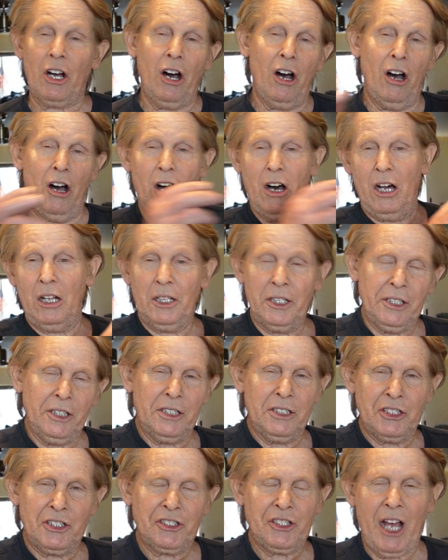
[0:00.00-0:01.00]
all
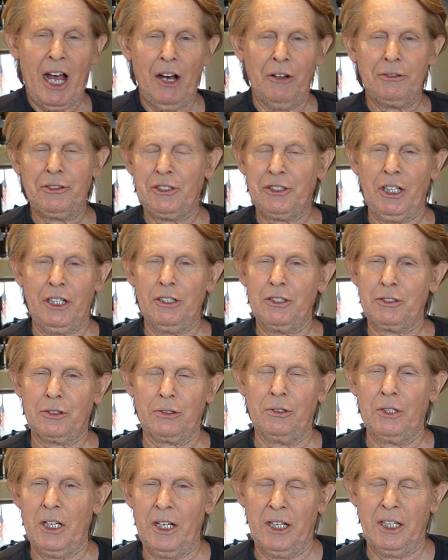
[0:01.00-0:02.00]
in South
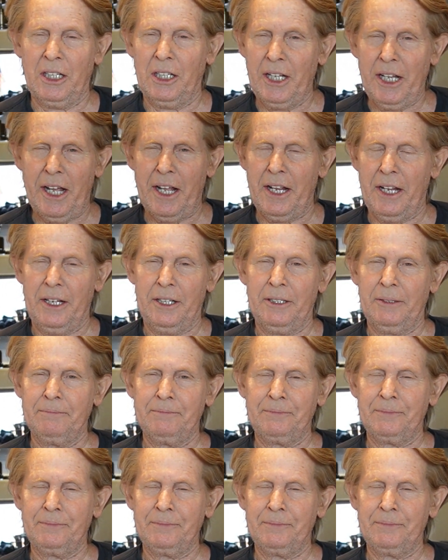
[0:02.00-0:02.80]
Central LA.